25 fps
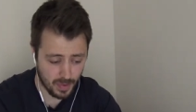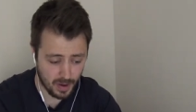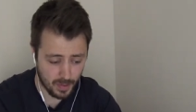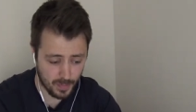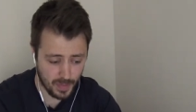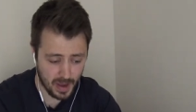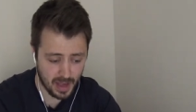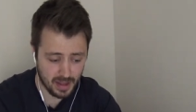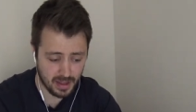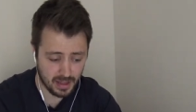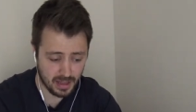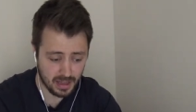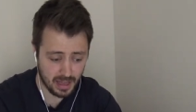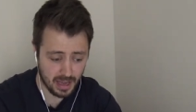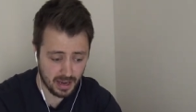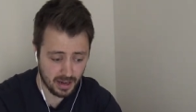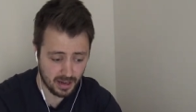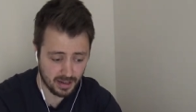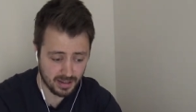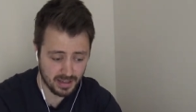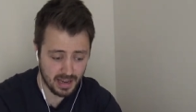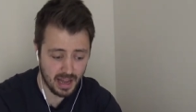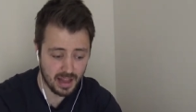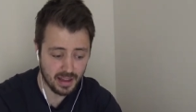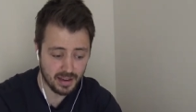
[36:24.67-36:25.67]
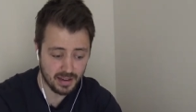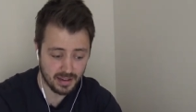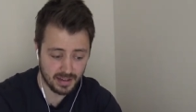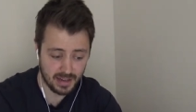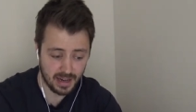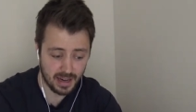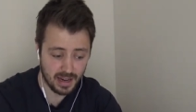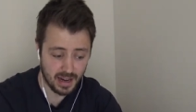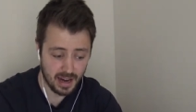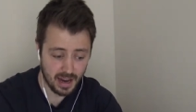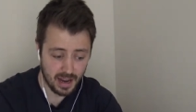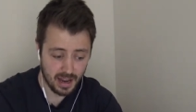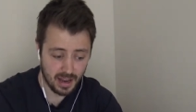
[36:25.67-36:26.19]
basically
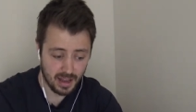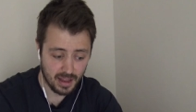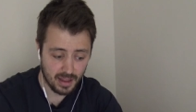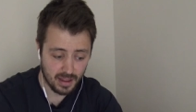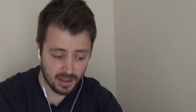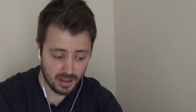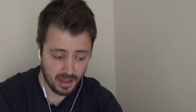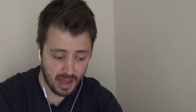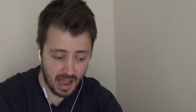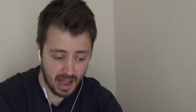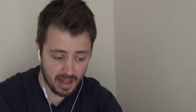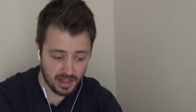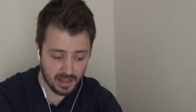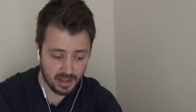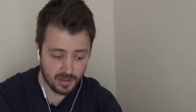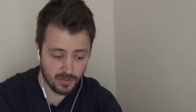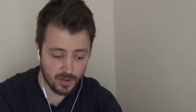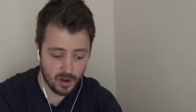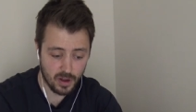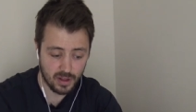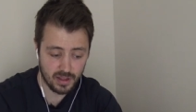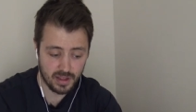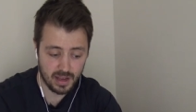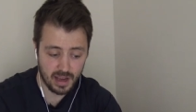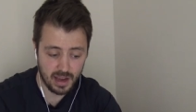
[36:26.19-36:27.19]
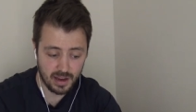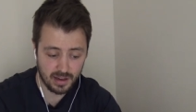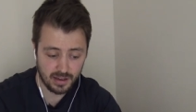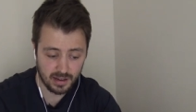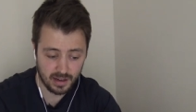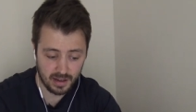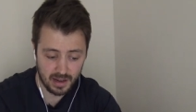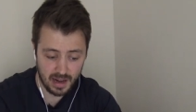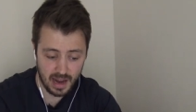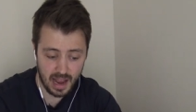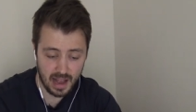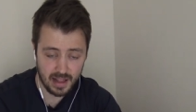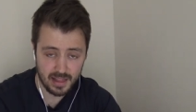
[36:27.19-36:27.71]
challenging
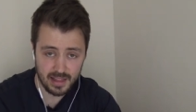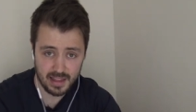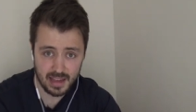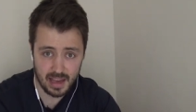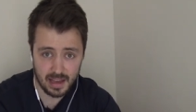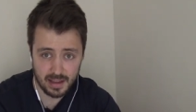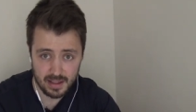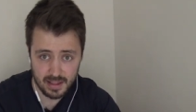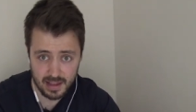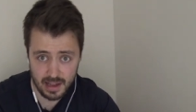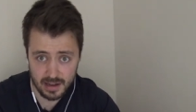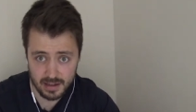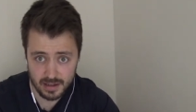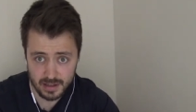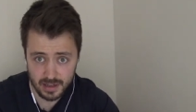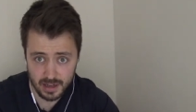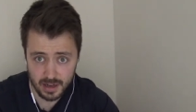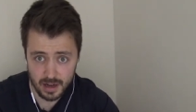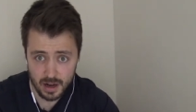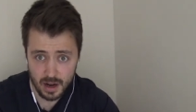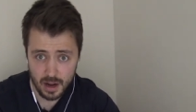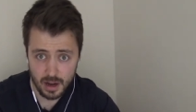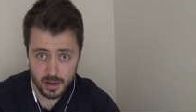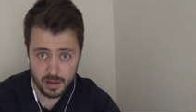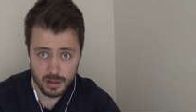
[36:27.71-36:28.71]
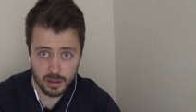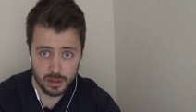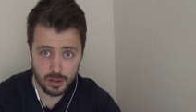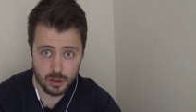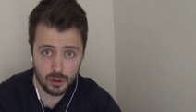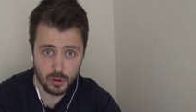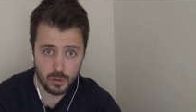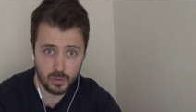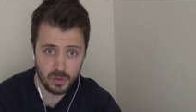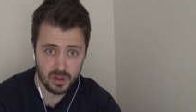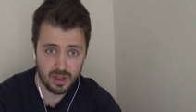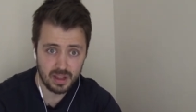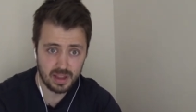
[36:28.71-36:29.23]
anti-rotation, anti-extension
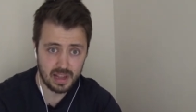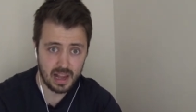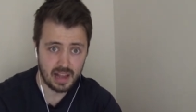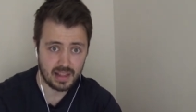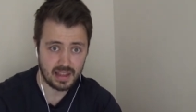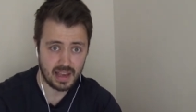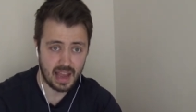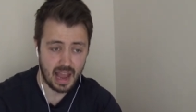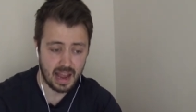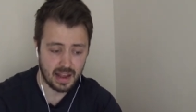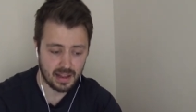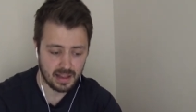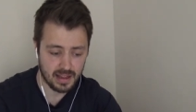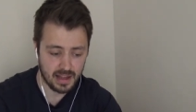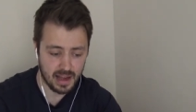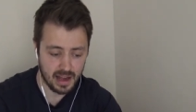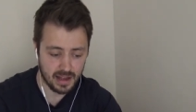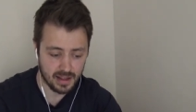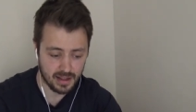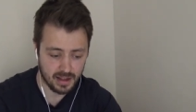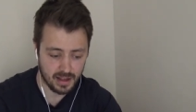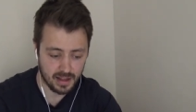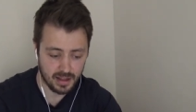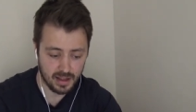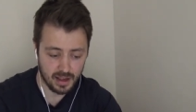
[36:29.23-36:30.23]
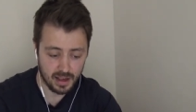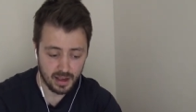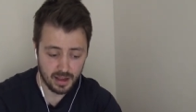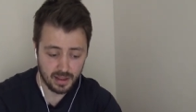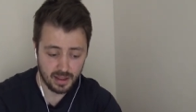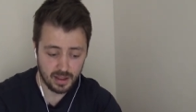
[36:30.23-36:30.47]
through static exercises.